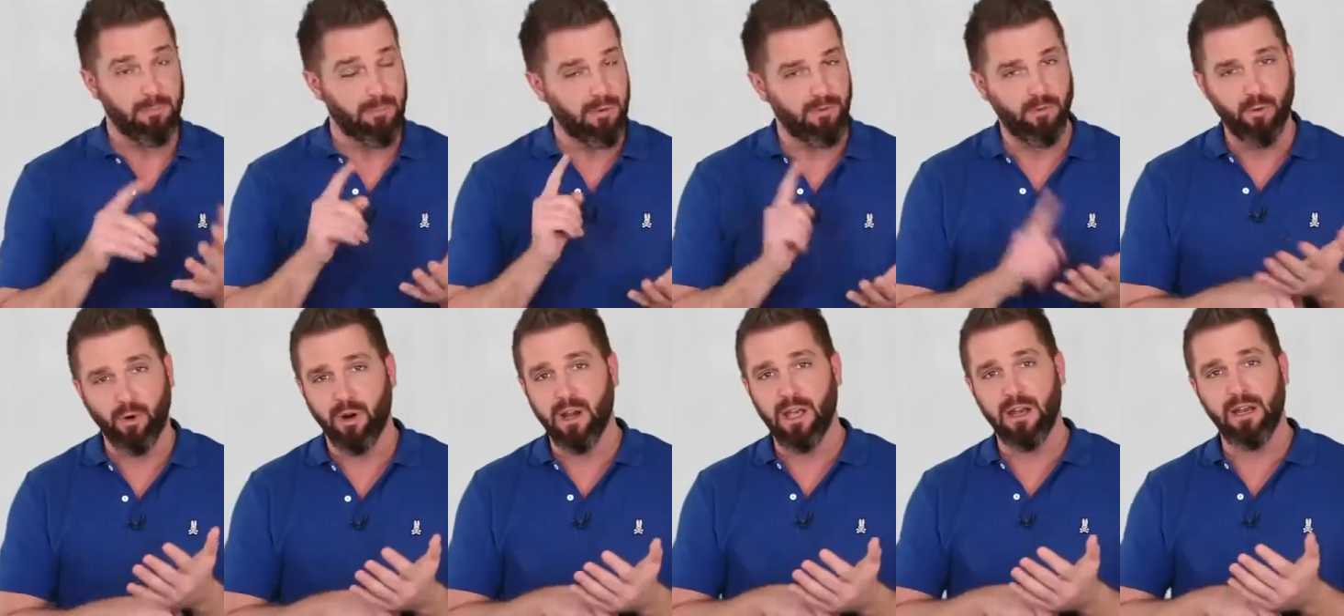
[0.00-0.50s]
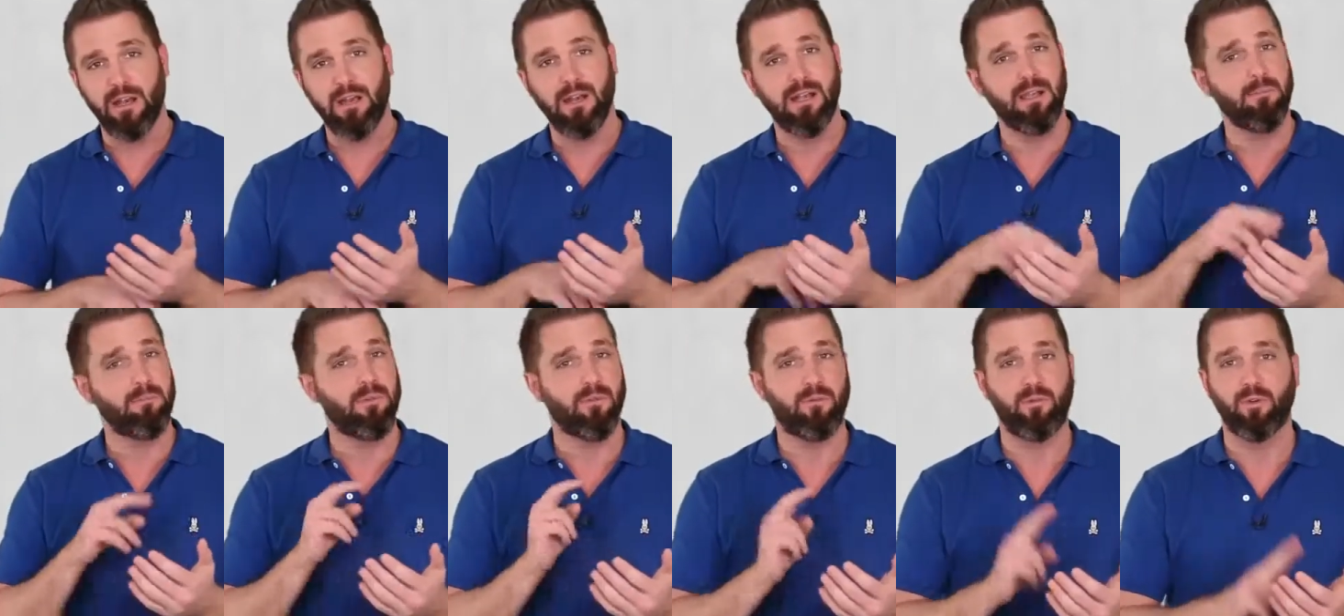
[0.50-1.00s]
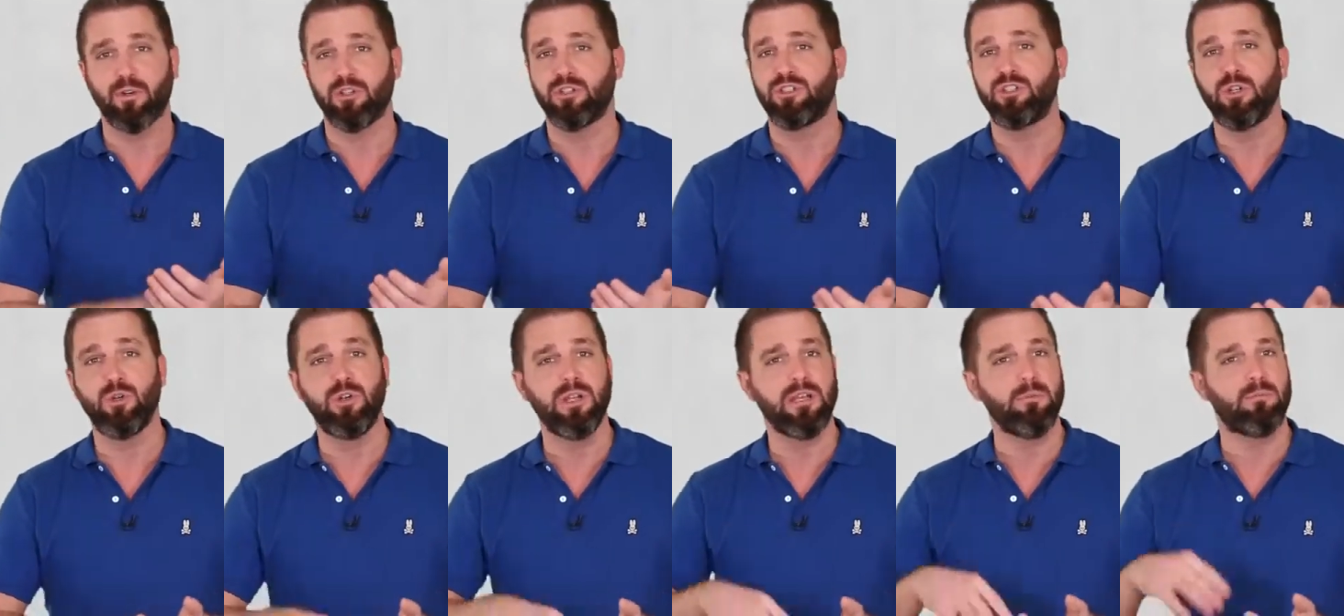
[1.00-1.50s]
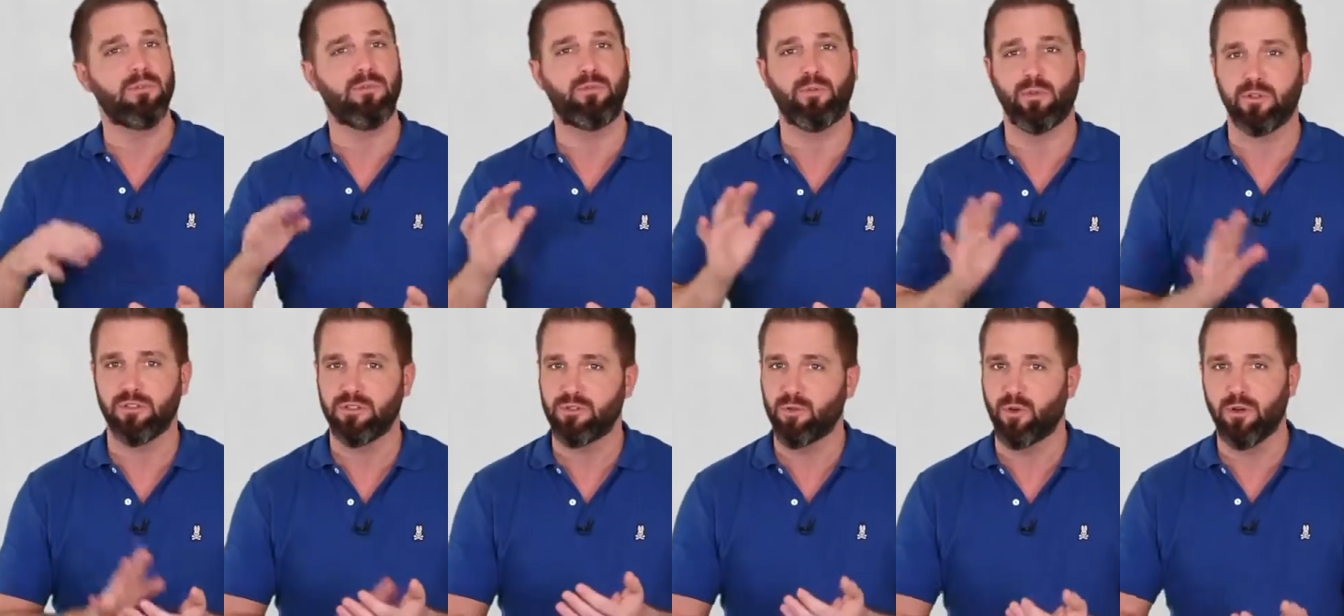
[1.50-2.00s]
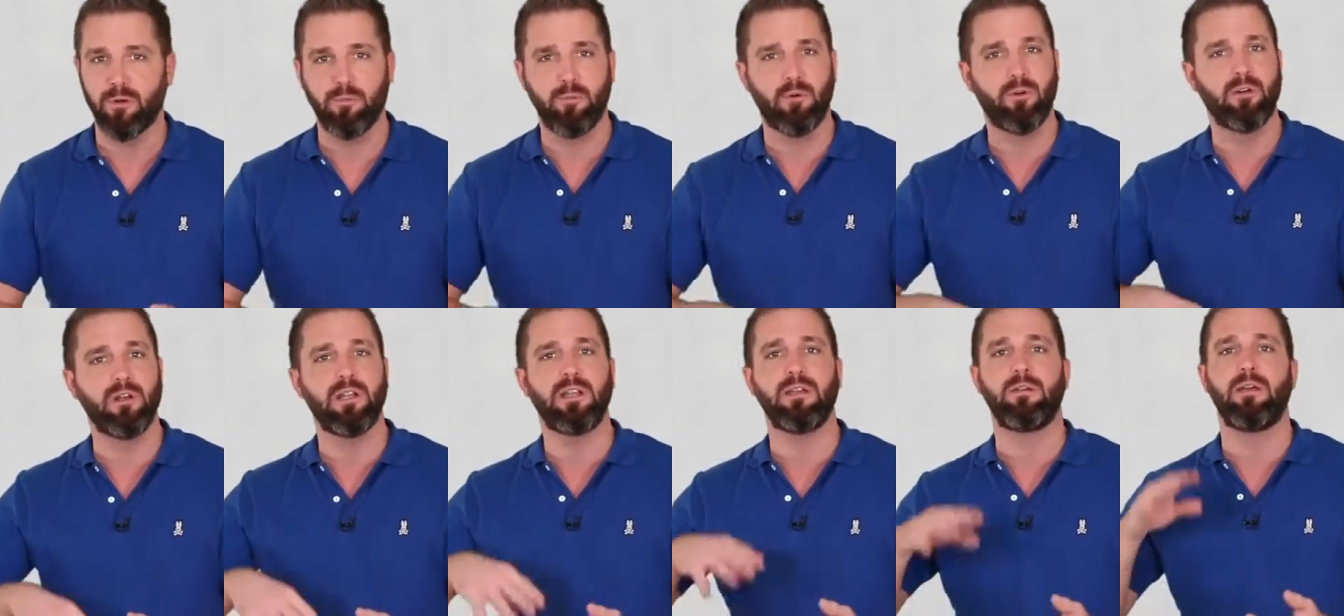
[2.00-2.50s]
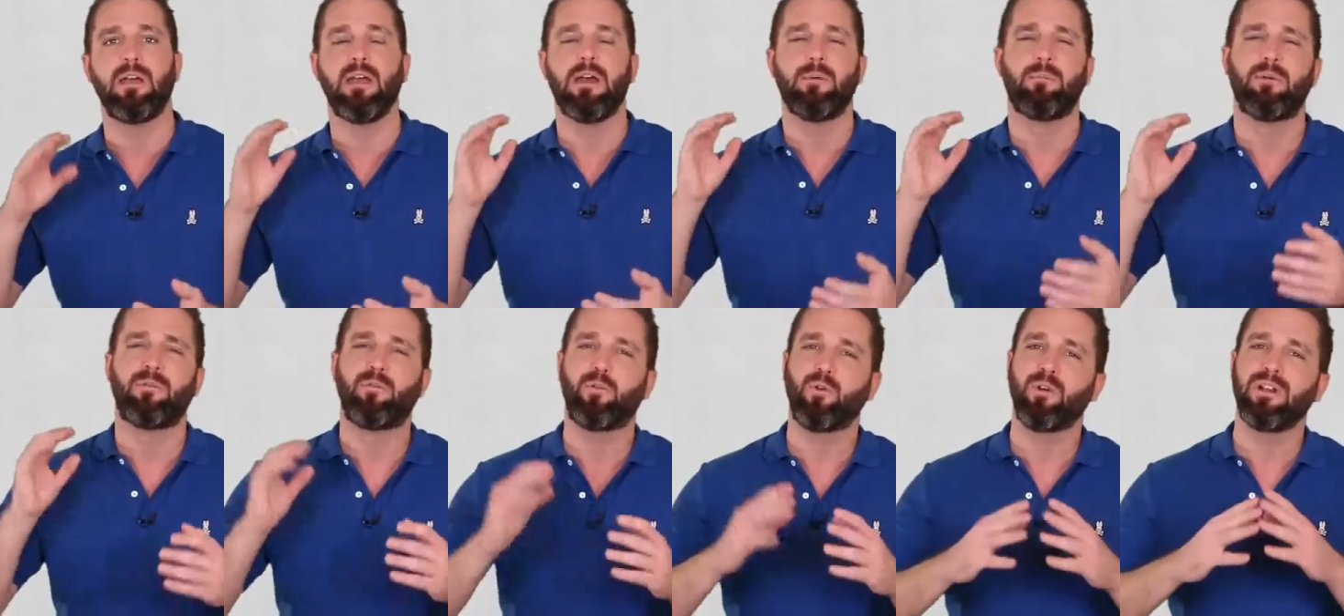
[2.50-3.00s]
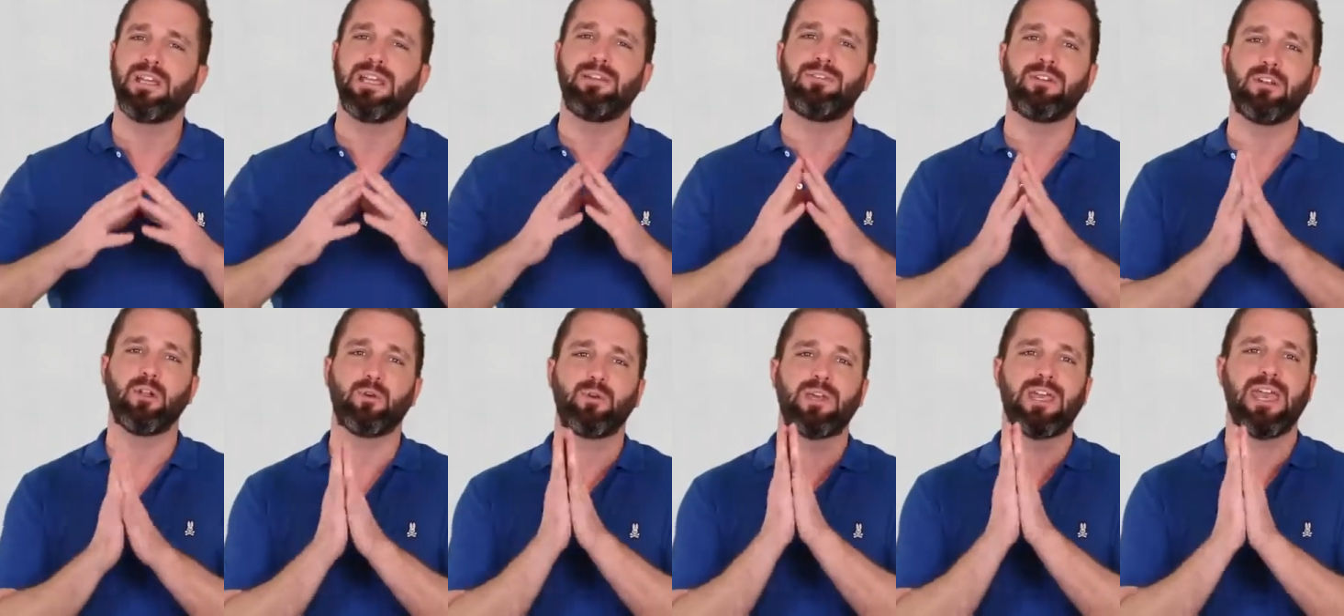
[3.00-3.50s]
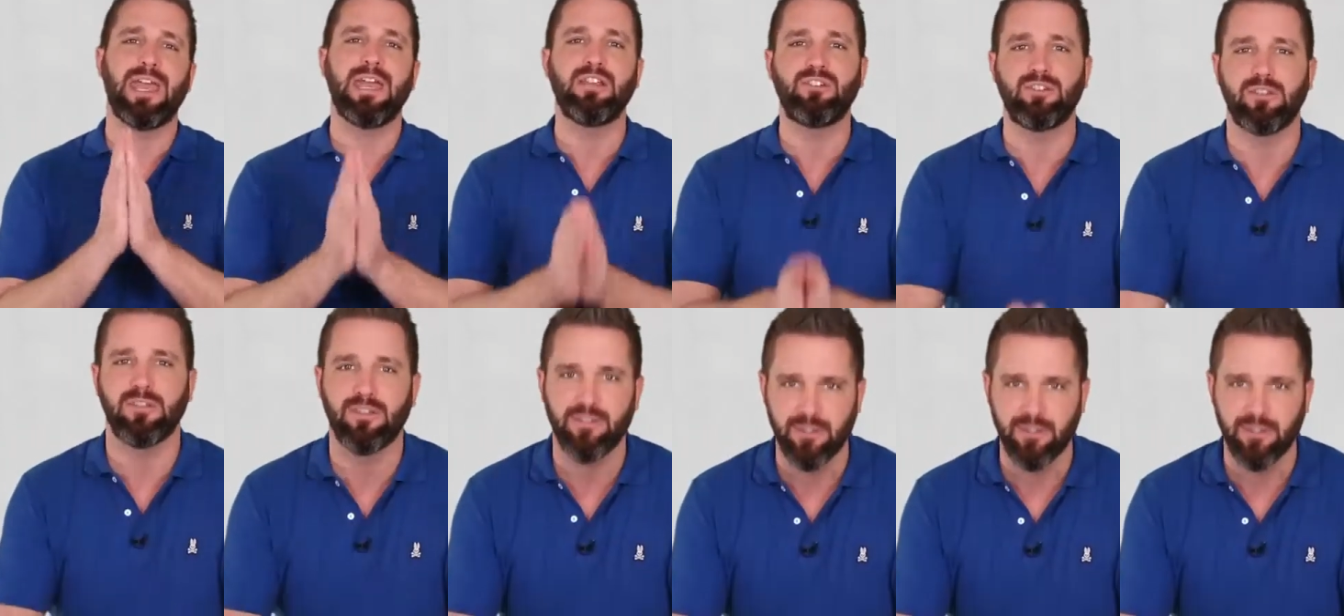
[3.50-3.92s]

Before editing, before shooting, before storyboarding, before even location